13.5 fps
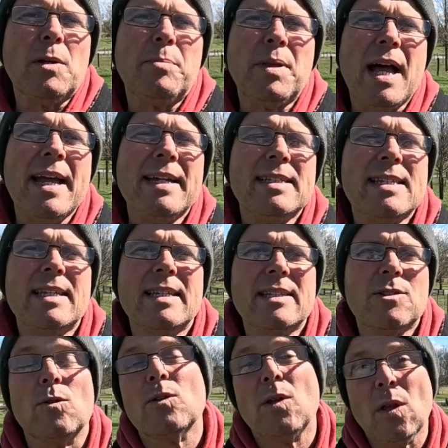appliances
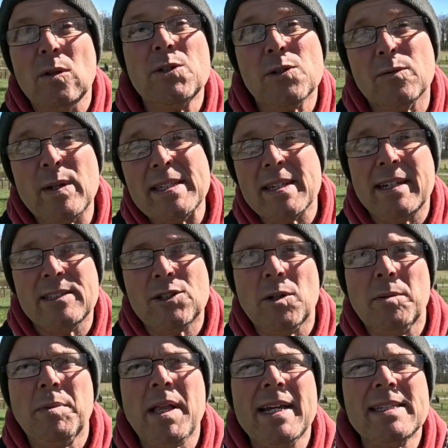or close to residential
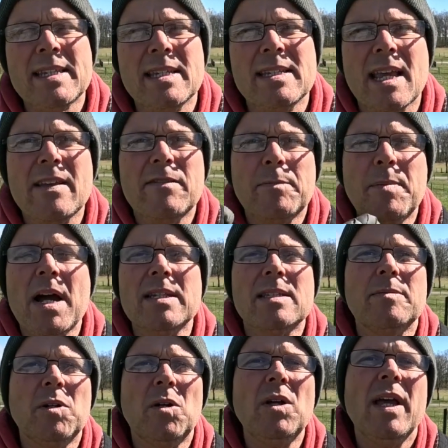appliances if
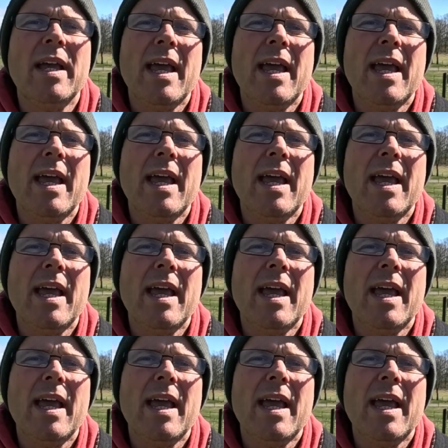possible,